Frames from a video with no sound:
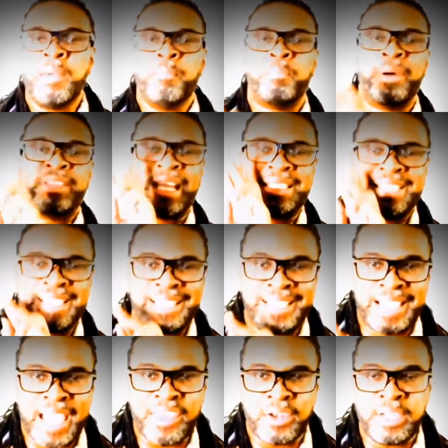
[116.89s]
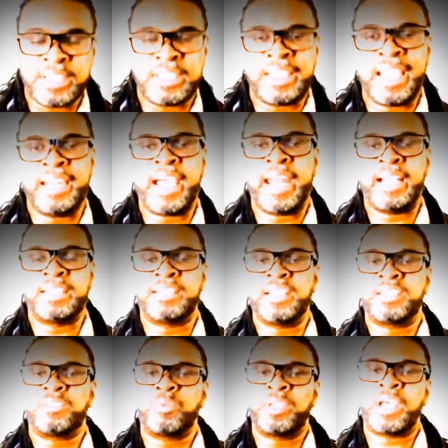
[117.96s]
But that togetherness cannot
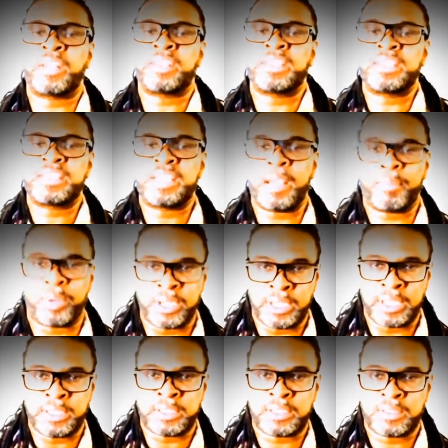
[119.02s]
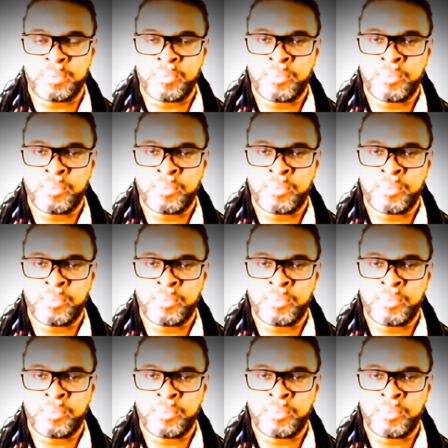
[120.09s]
exist without the separateness.